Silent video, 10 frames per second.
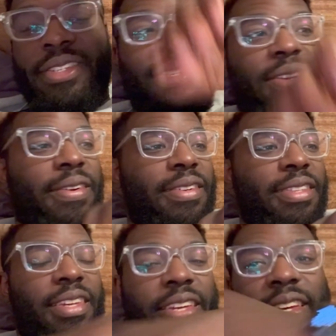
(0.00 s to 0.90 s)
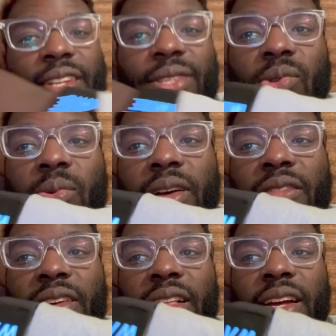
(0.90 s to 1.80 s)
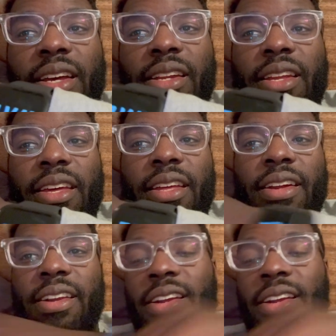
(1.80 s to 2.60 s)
It's currently 12 o'clock at night,